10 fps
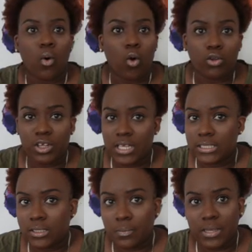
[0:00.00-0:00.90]
old you need
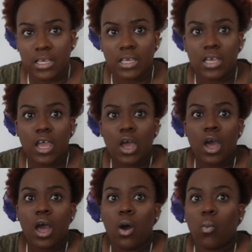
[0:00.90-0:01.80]
to be,
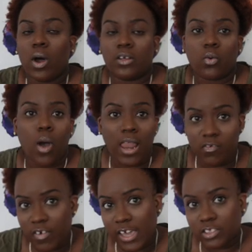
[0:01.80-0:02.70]
what
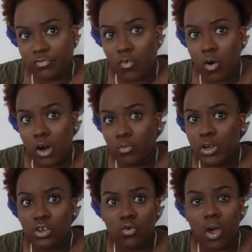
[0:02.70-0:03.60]
qualifies for
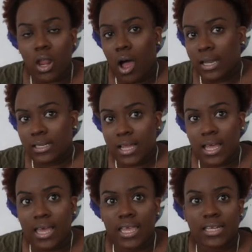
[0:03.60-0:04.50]
renewal
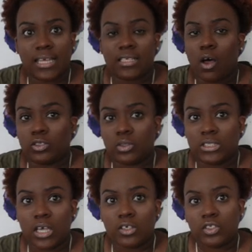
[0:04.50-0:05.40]
online. It also
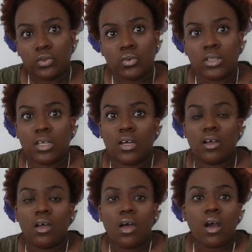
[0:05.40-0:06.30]
tells you
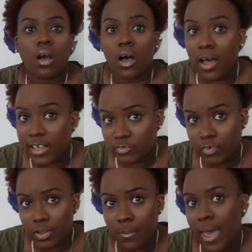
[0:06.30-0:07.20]
the cost
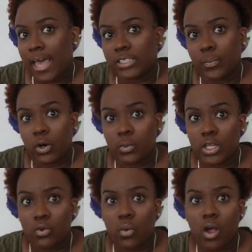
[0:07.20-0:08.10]
for the passport
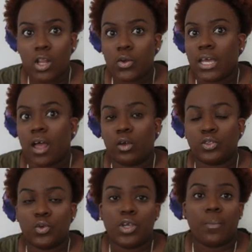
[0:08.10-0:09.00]
renewal. You can
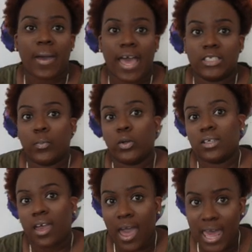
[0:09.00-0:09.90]
also do your
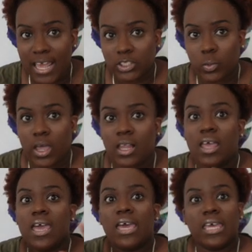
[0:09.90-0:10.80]
passport card as well
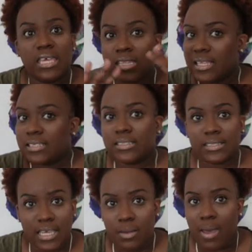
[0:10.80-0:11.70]
in this
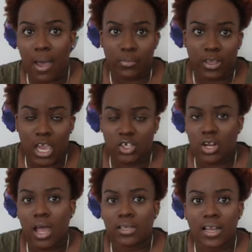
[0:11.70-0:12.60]
same application
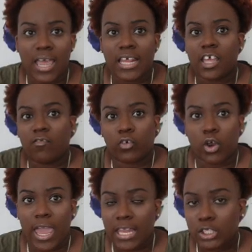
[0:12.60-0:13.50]
online if
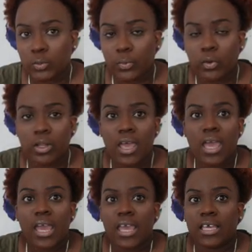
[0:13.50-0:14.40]
you're eligible.
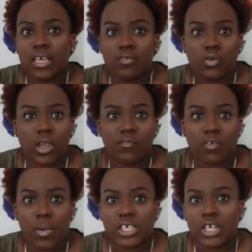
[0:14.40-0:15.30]
It gives you
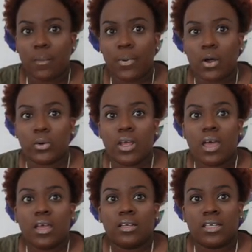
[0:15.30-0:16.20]
information about
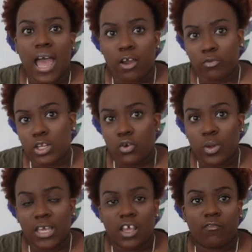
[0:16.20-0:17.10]
not
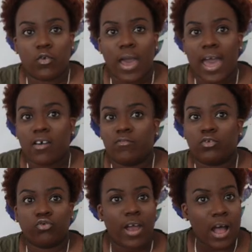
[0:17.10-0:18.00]
renewing if you have
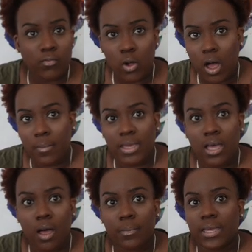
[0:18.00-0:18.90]
travel coming
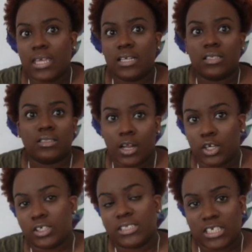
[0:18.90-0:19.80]
up in
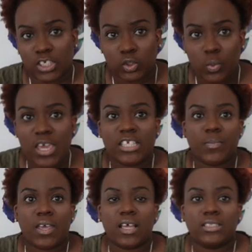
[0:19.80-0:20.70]
under 6 weeks,
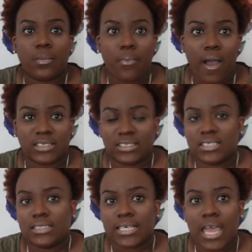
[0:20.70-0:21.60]
because the
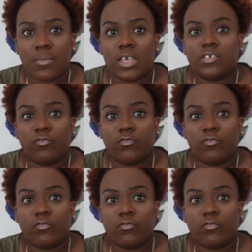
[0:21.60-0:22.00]
processing time is